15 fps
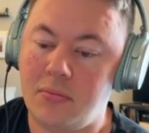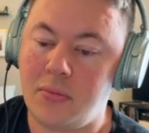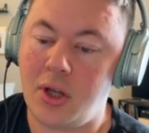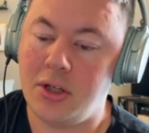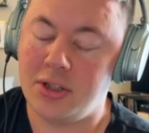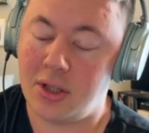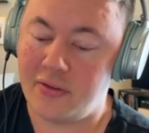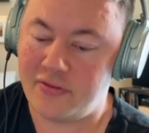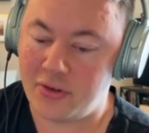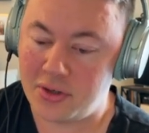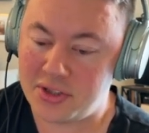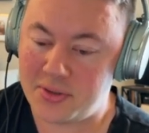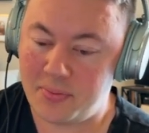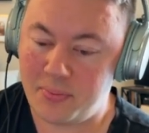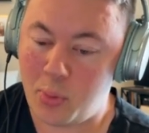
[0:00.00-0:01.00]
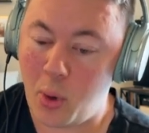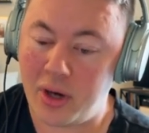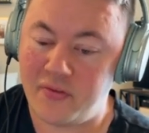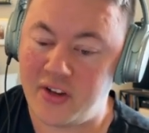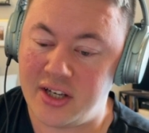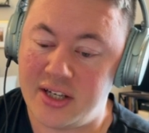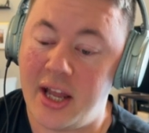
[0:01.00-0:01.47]
So the first point
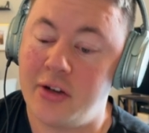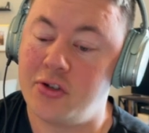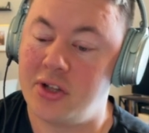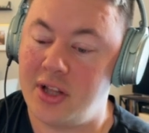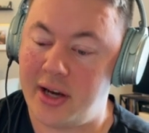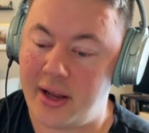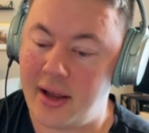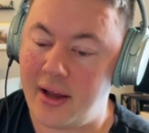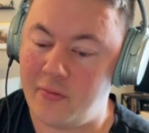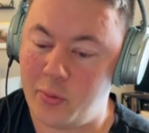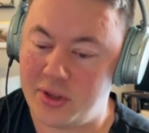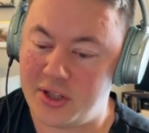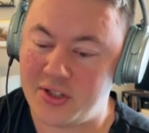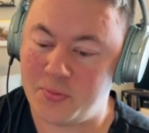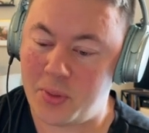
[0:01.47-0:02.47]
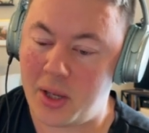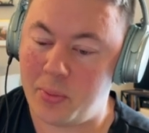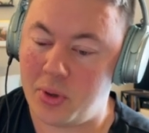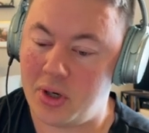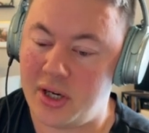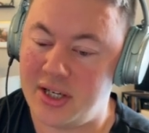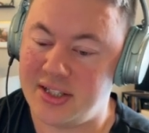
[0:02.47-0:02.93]
of contention that I have with this
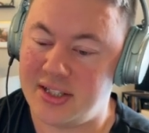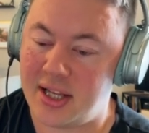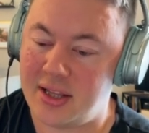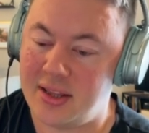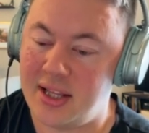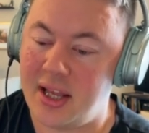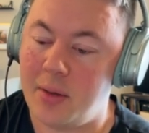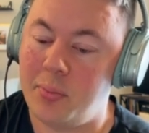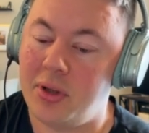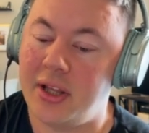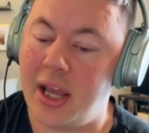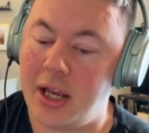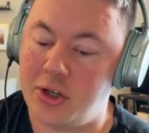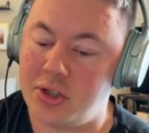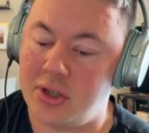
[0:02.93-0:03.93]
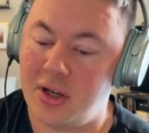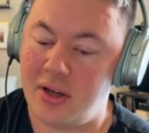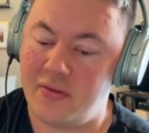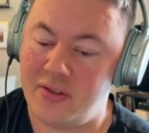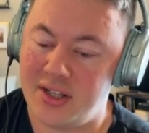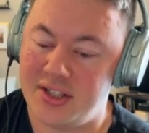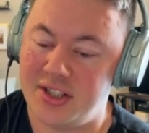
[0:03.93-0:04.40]
paper is that the implication
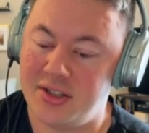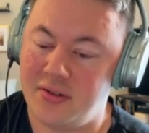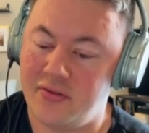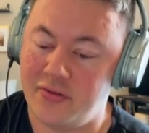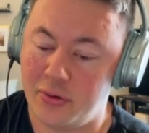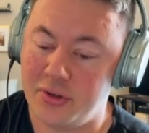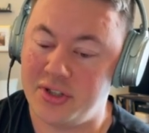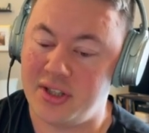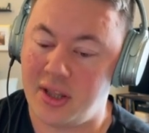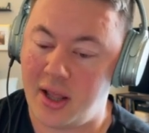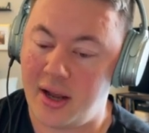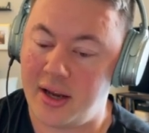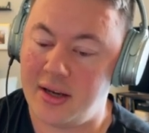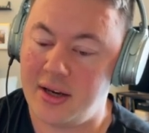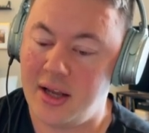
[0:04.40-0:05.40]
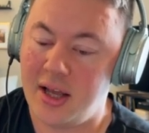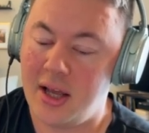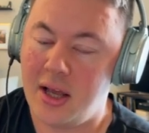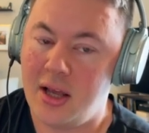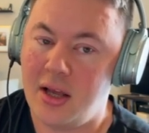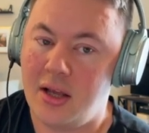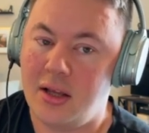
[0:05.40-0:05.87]
of this first line,
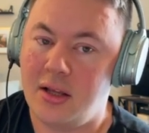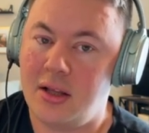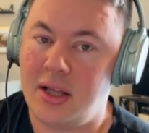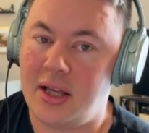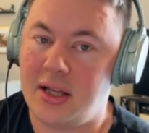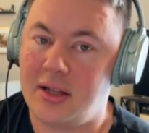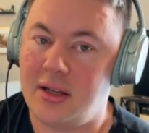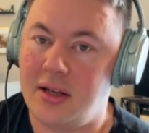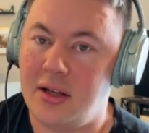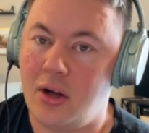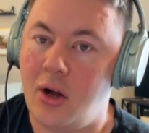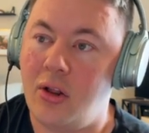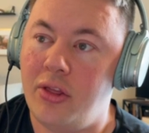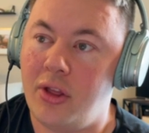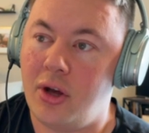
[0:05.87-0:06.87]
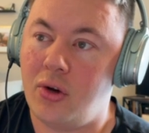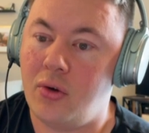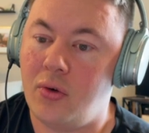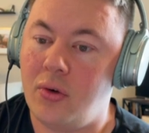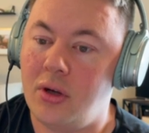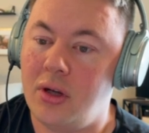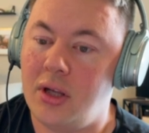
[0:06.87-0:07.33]

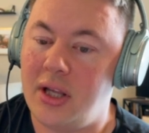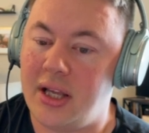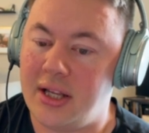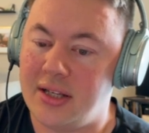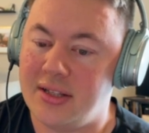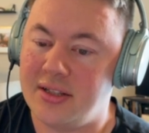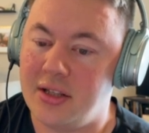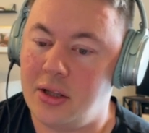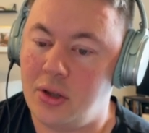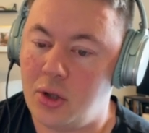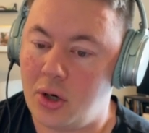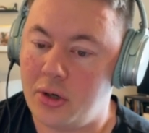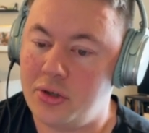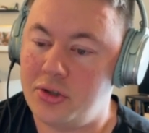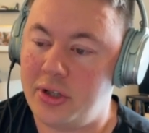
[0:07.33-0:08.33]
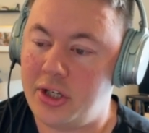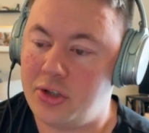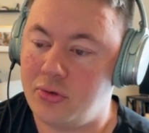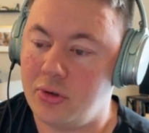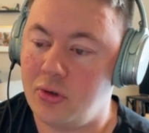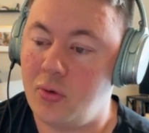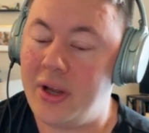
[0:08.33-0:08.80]
although is largely
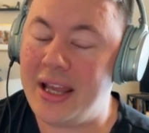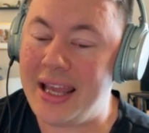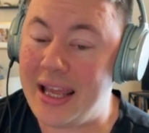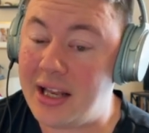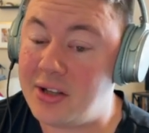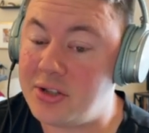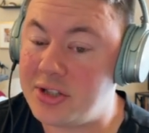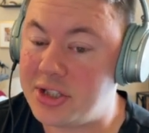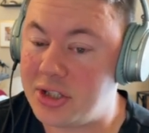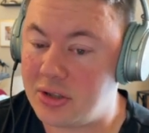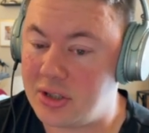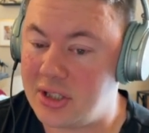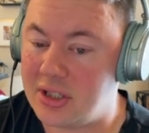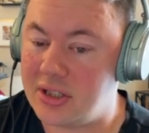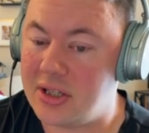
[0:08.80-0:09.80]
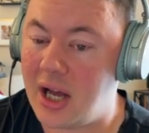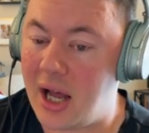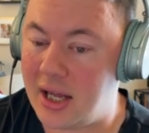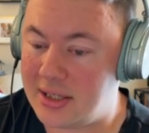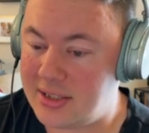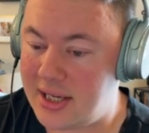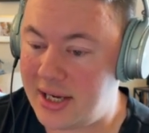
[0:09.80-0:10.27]
true in certain
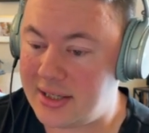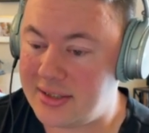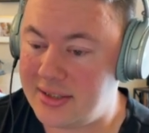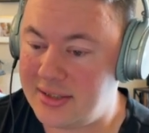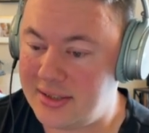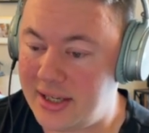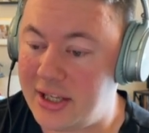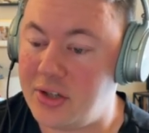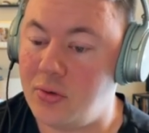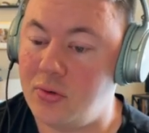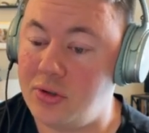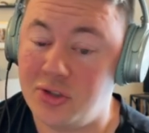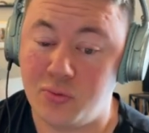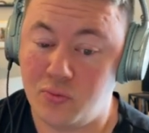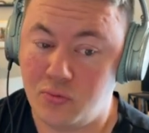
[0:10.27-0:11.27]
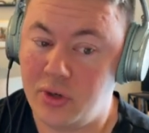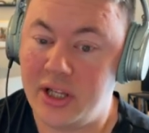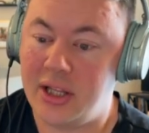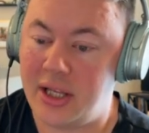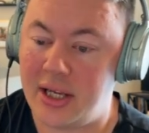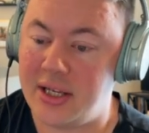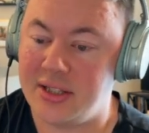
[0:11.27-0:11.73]
contexts,
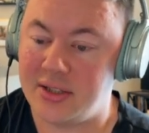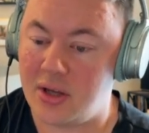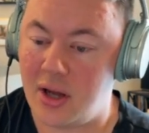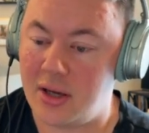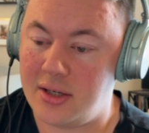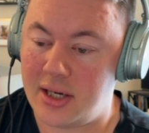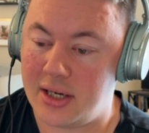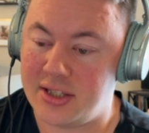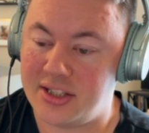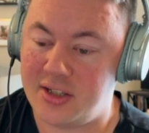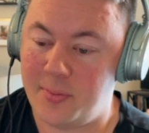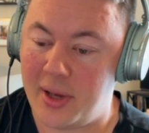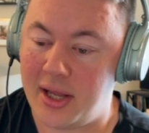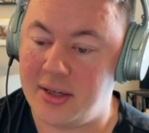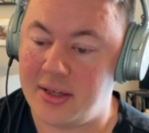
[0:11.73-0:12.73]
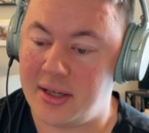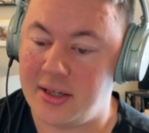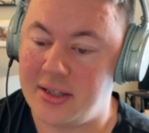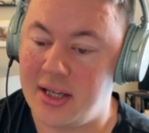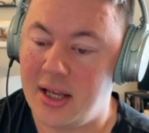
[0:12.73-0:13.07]
really is context dependent.